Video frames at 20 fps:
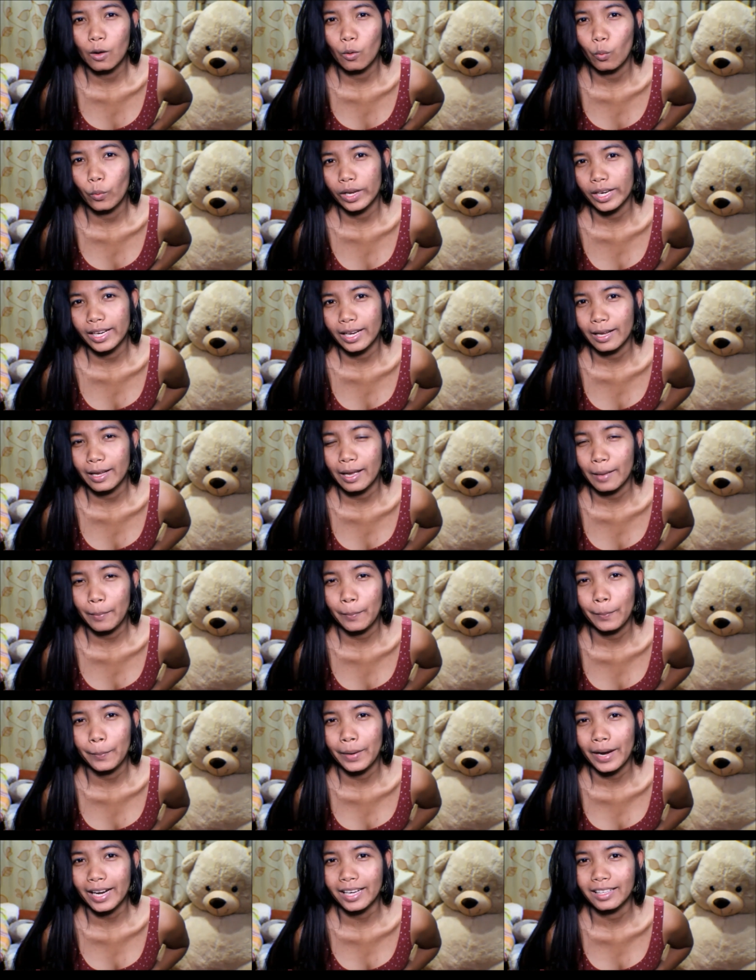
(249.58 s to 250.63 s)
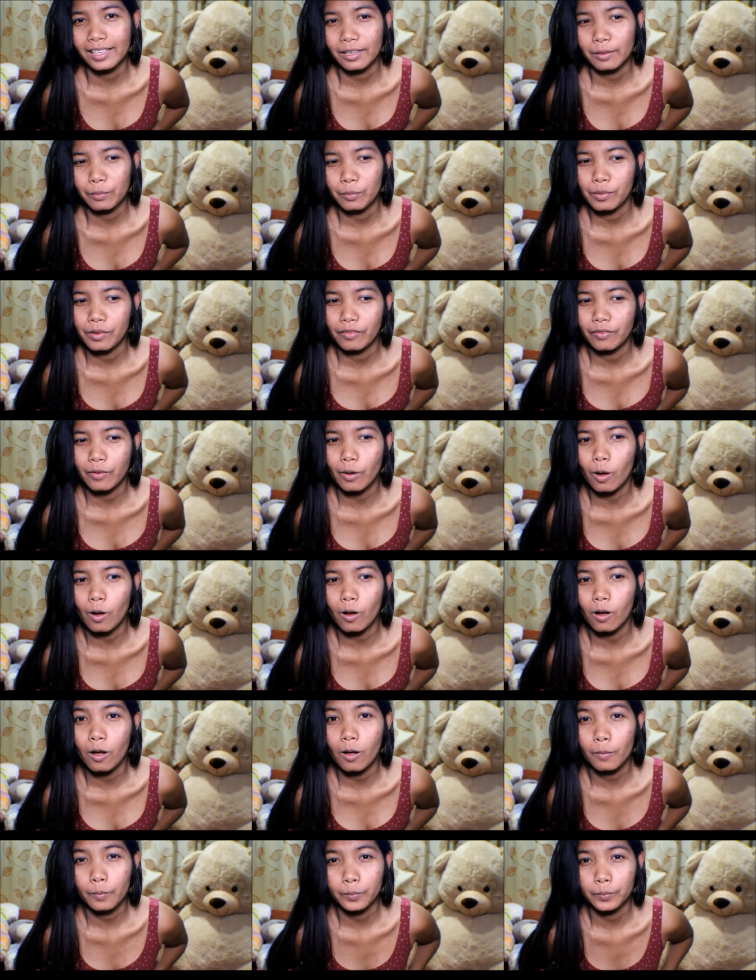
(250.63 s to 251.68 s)
when I pregnant
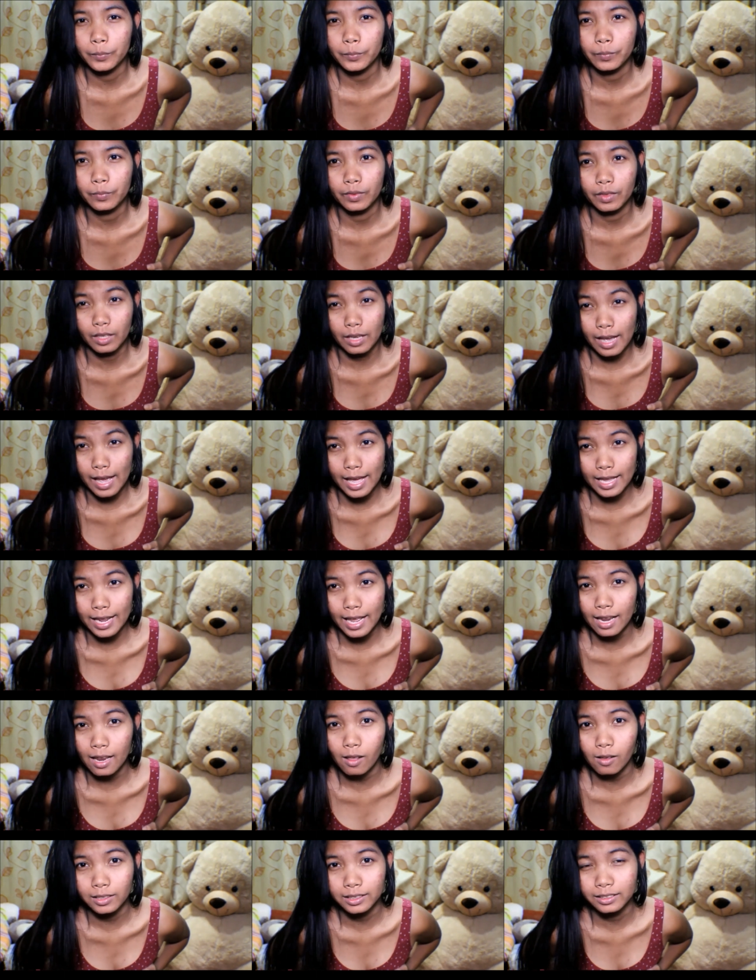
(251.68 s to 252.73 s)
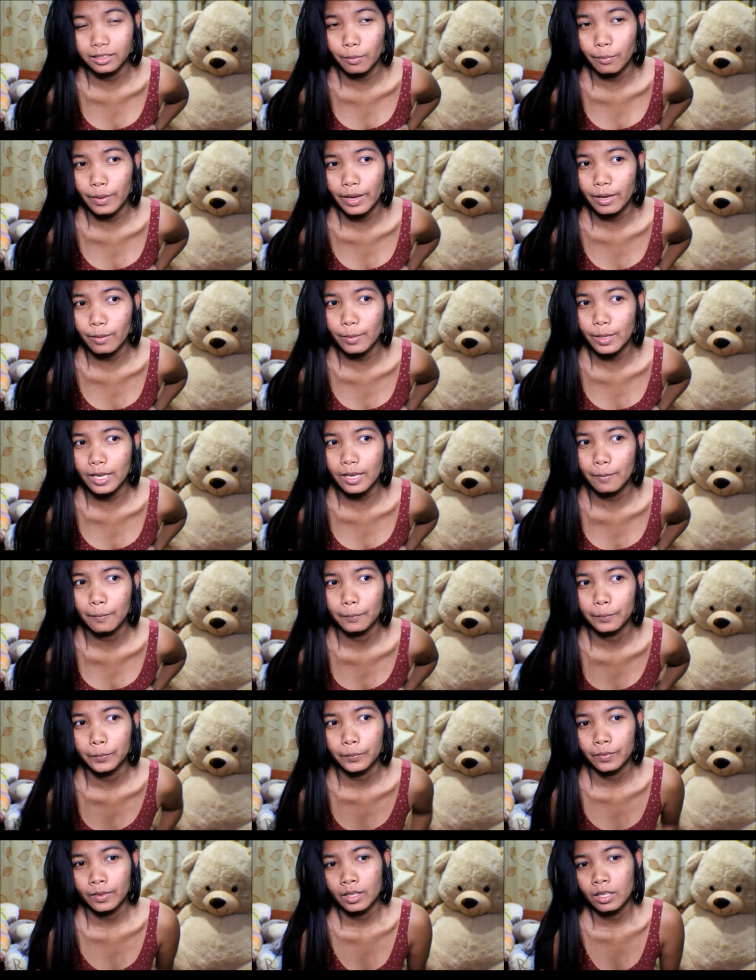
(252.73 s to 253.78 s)
before and I lost the baby
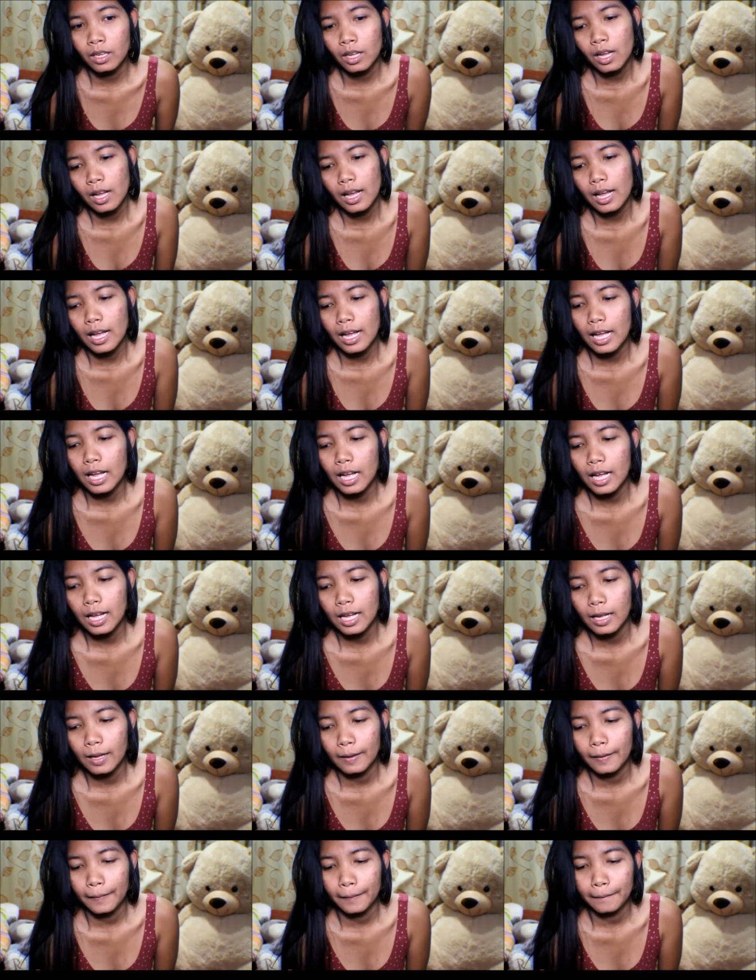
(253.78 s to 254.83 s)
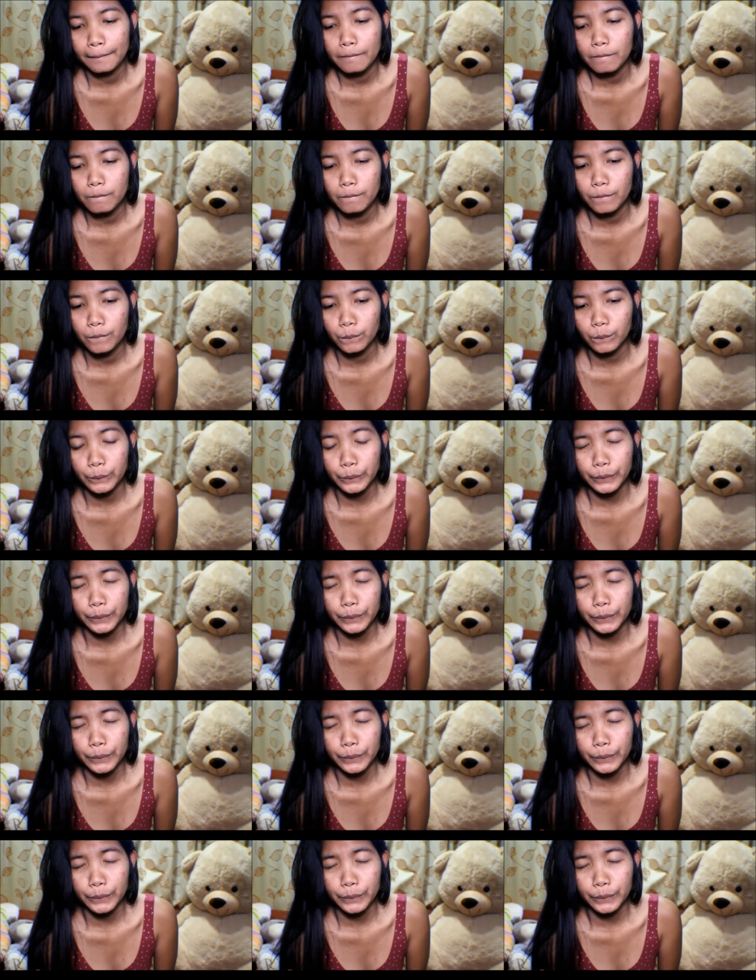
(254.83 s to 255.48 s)
um,